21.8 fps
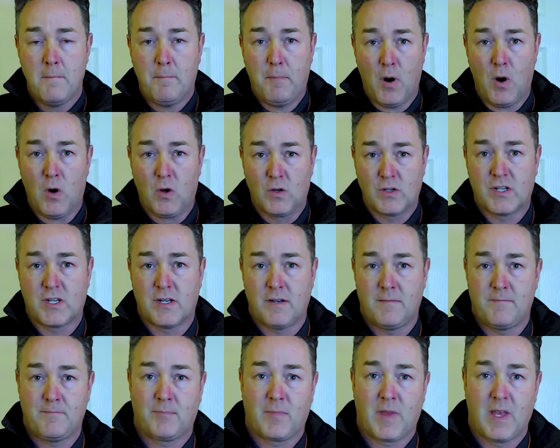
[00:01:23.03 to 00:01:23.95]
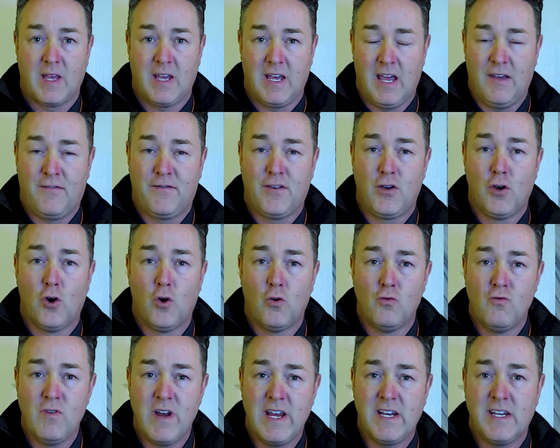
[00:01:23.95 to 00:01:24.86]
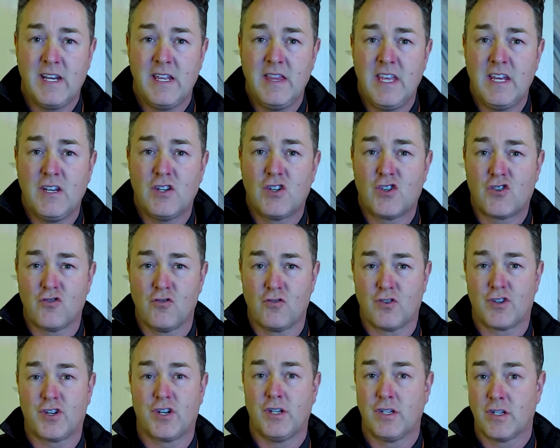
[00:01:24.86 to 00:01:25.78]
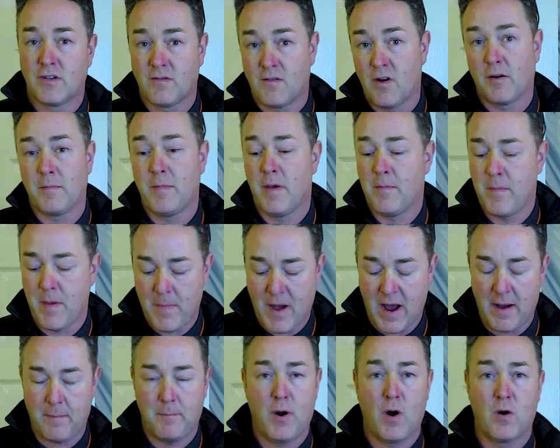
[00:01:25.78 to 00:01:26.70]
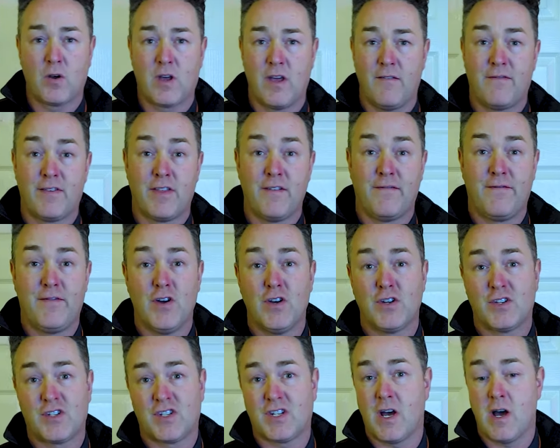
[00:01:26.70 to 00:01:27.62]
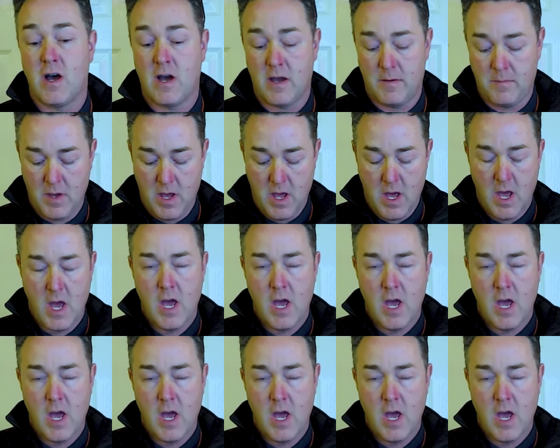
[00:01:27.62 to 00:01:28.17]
But if you're reading the instructions, I've got them in my back pocket for the first time,